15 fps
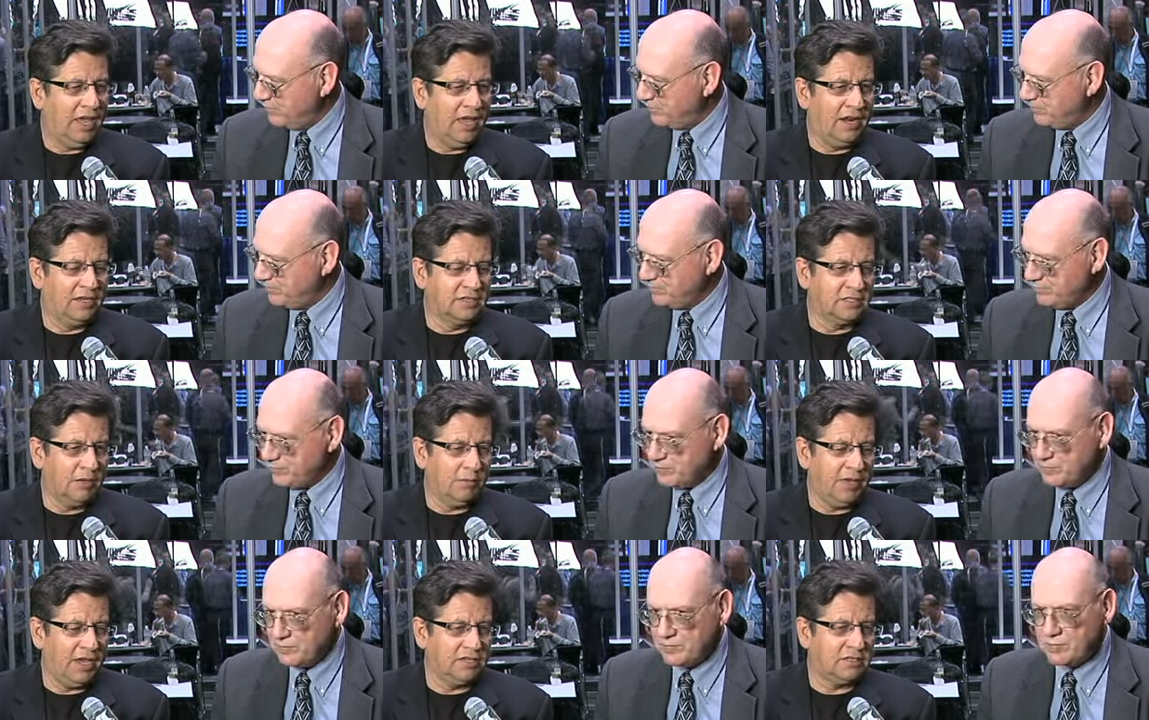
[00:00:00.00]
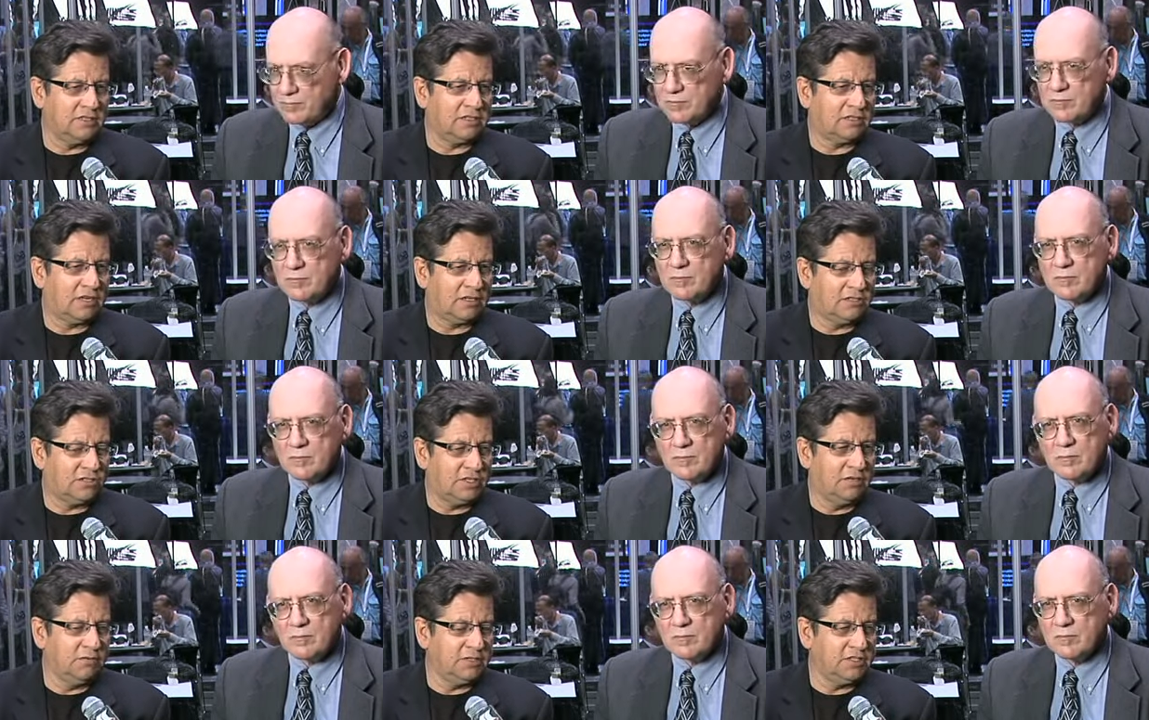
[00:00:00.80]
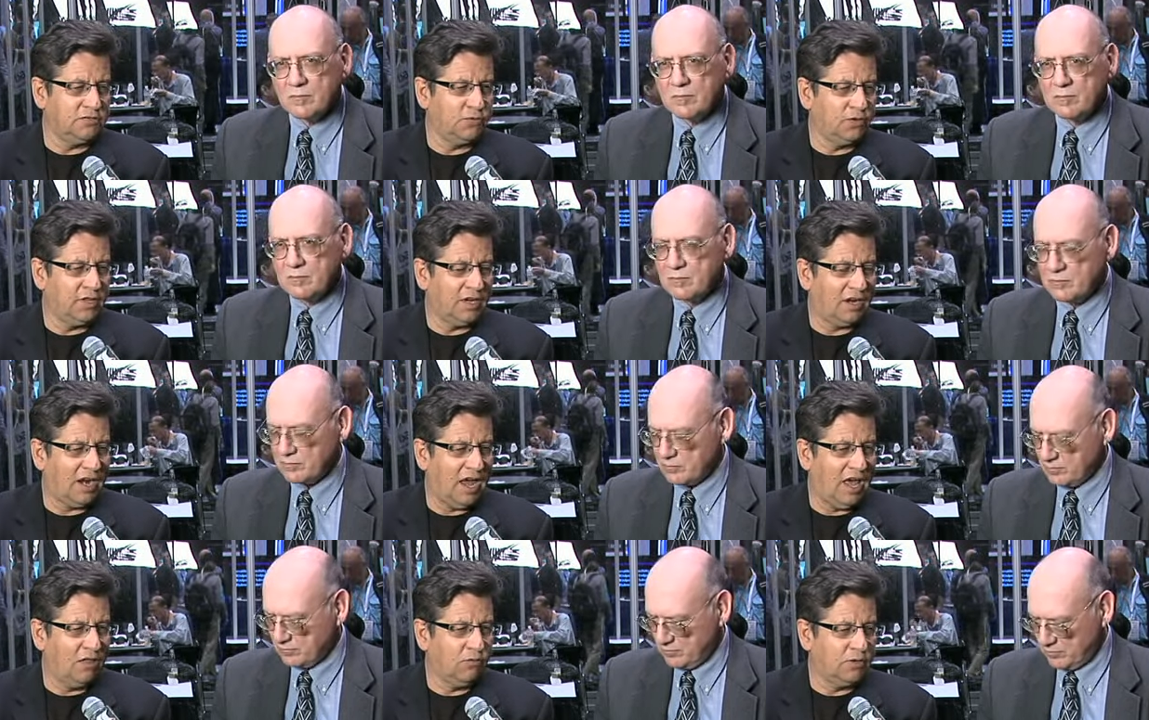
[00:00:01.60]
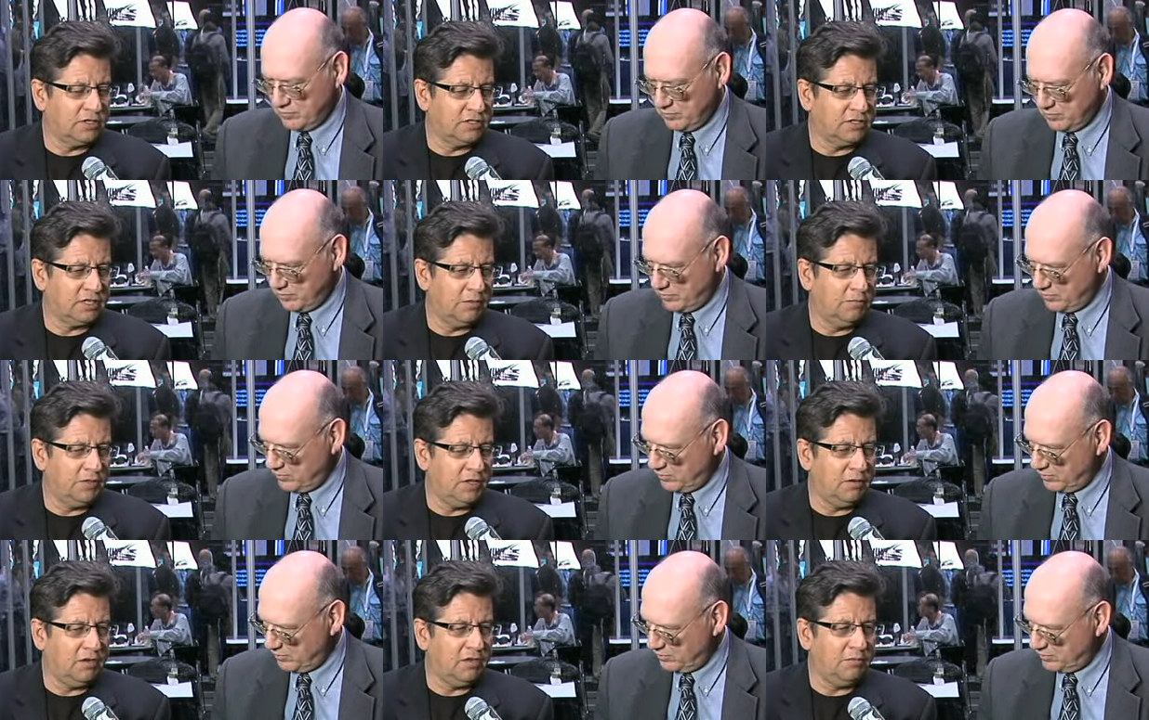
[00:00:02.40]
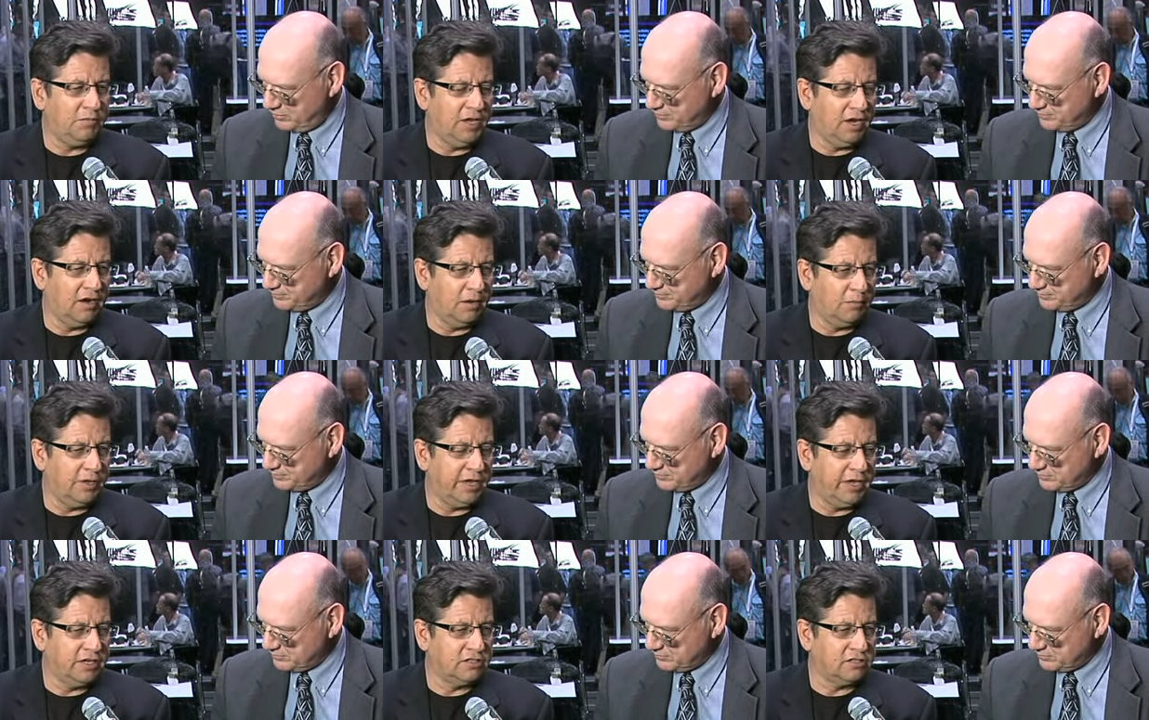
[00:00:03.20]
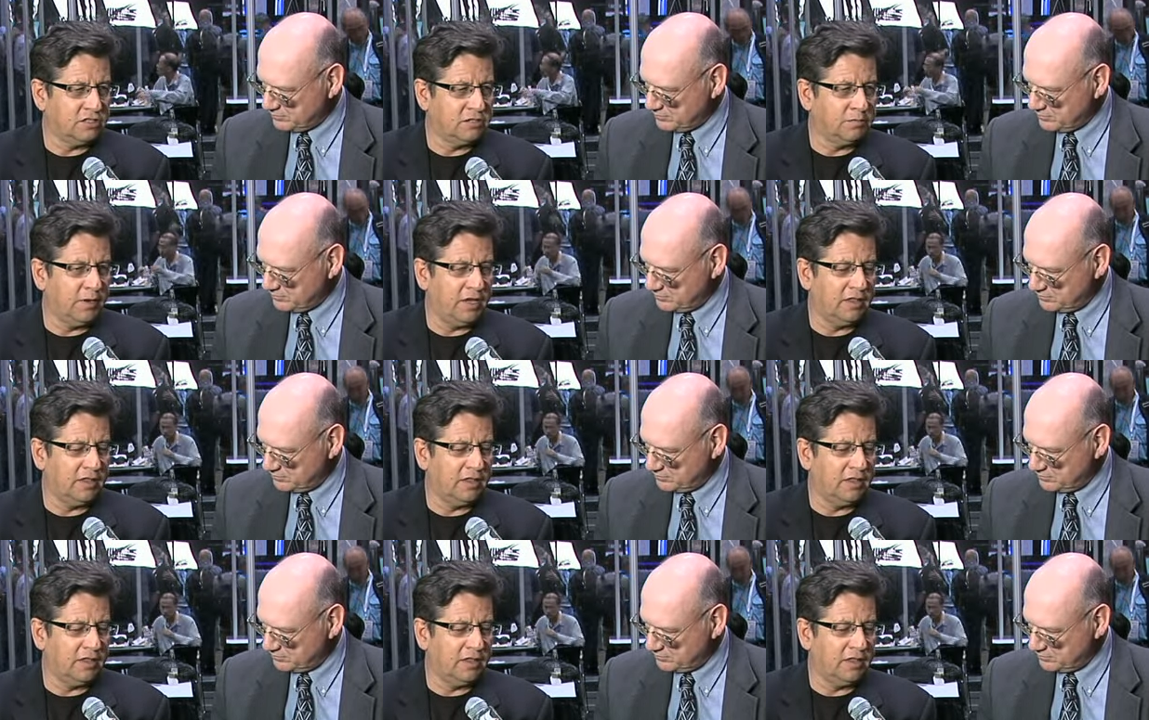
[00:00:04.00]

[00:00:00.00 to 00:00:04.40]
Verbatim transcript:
Speaker 1: and in some cases, services for the cloud were something bigger applications.